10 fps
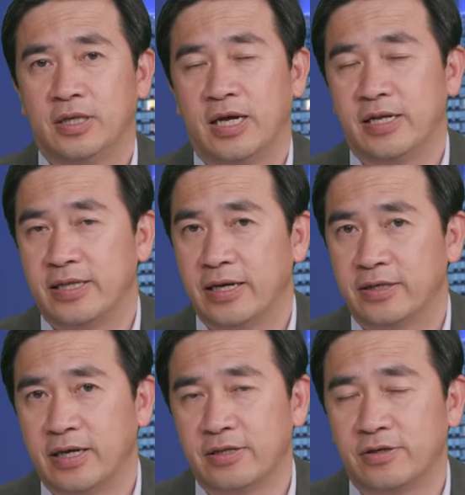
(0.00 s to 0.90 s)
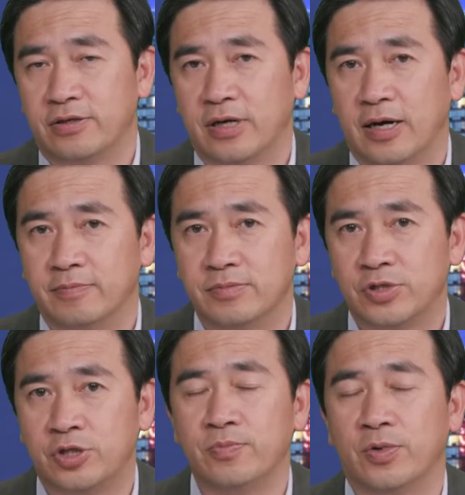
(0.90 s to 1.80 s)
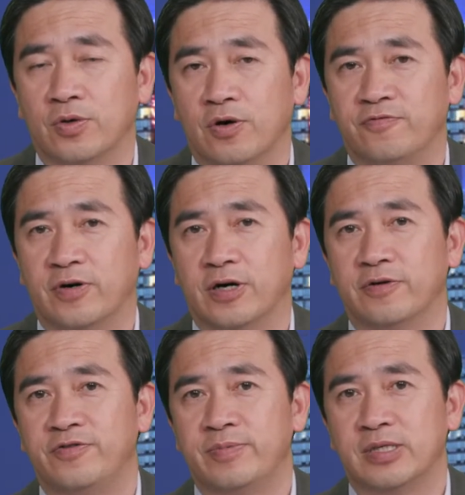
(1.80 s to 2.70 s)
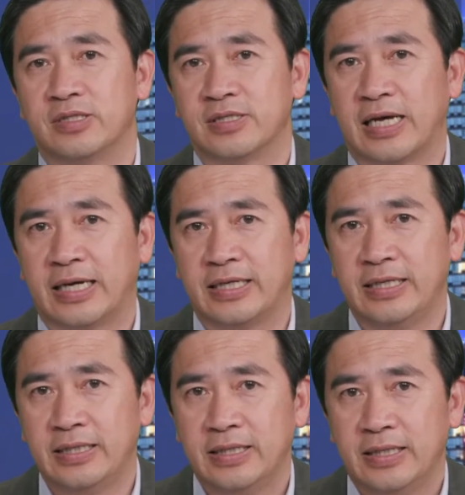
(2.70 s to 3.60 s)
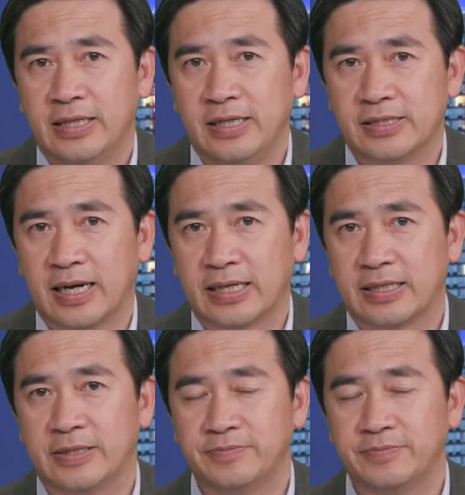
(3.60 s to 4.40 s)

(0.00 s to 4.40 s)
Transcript: And then another symbol of Phoebian society is like